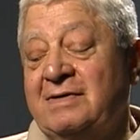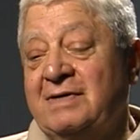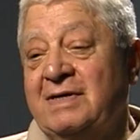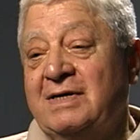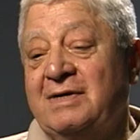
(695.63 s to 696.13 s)

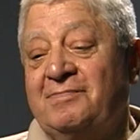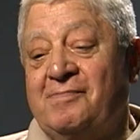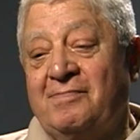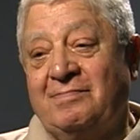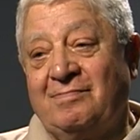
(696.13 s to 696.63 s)
Yeah,
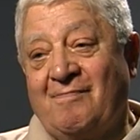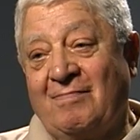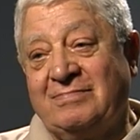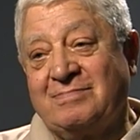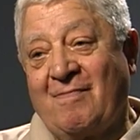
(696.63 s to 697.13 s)
that's the
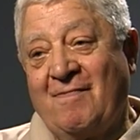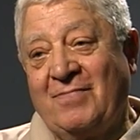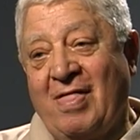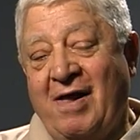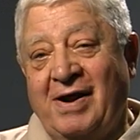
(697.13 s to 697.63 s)
philosophy of
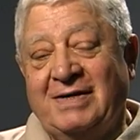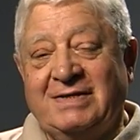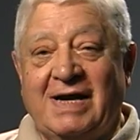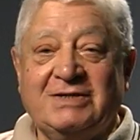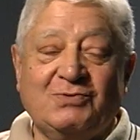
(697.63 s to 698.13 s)
a union.
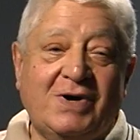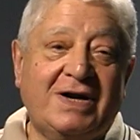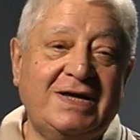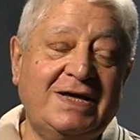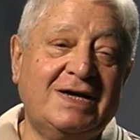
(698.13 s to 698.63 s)
That's one of
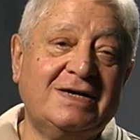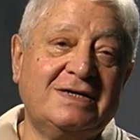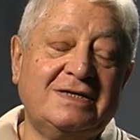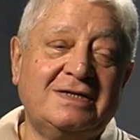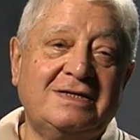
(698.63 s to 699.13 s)
the
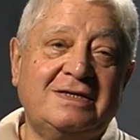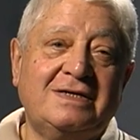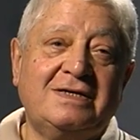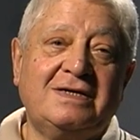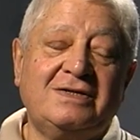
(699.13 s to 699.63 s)

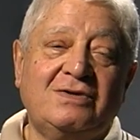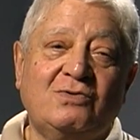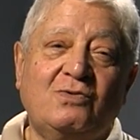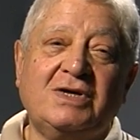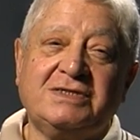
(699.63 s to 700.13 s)

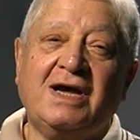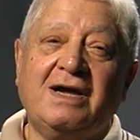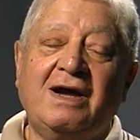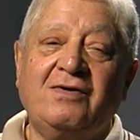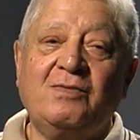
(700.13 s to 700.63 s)
ones I
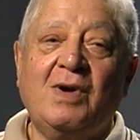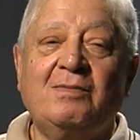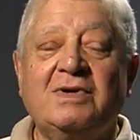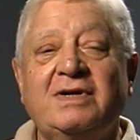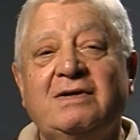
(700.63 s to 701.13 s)

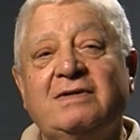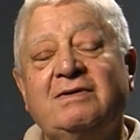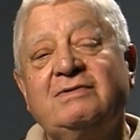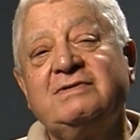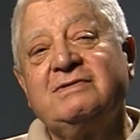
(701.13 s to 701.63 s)
remember. There
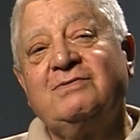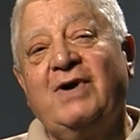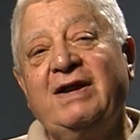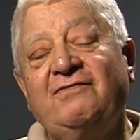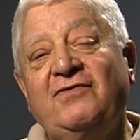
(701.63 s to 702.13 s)
was
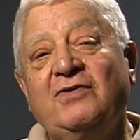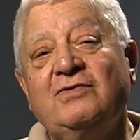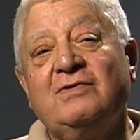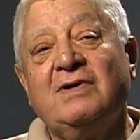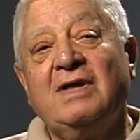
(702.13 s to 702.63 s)
quite a
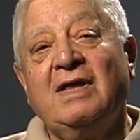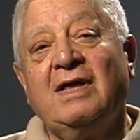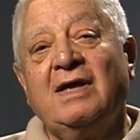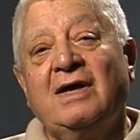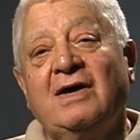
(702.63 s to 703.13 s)
few.
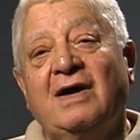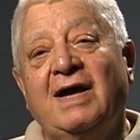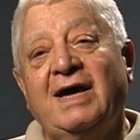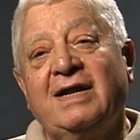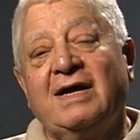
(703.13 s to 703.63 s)
I
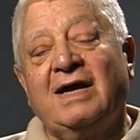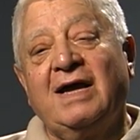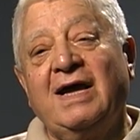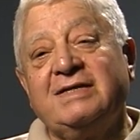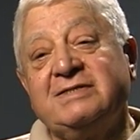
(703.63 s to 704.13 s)

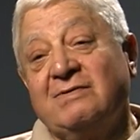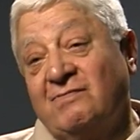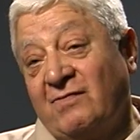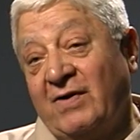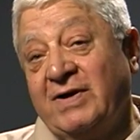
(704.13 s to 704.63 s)
had
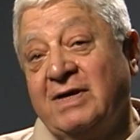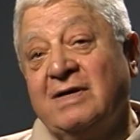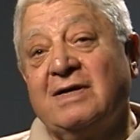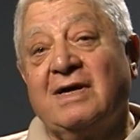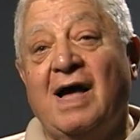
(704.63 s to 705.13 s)
some very
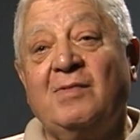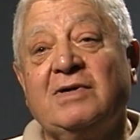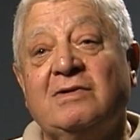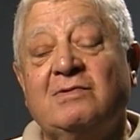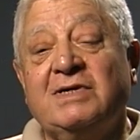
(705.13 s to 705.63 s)

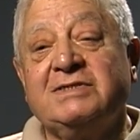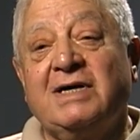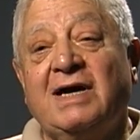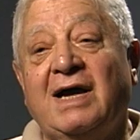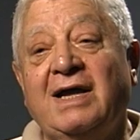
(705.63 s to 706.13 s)
comical ones.
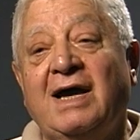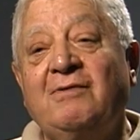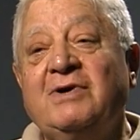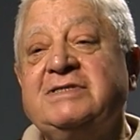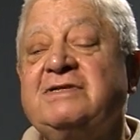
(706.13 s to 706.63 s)
I
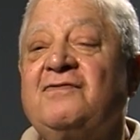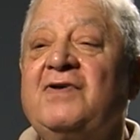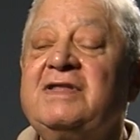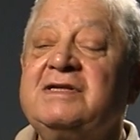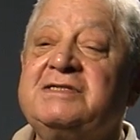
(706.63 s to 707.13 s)
once
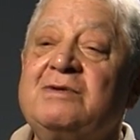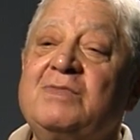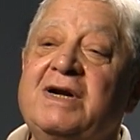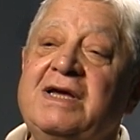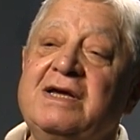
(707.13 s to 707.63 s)
defended
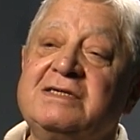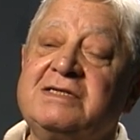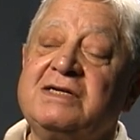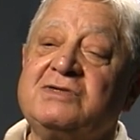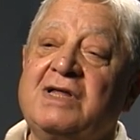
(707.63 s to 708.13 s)
somebody in
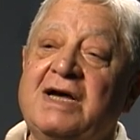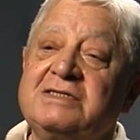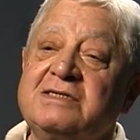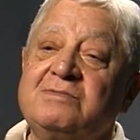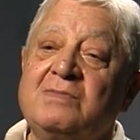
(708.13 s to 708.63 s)
Central
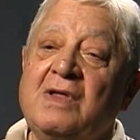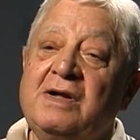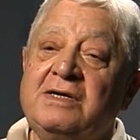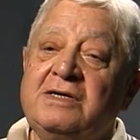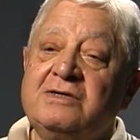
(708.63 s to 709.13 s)
Islip
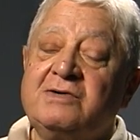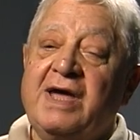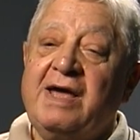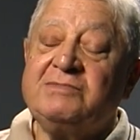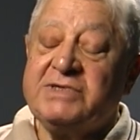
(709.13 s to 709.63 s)
who
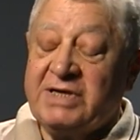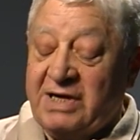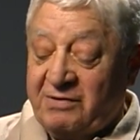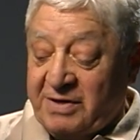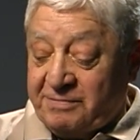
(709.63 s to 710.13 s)
came to the
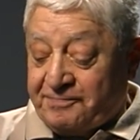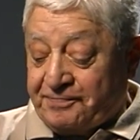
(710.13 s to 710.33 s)
hearing,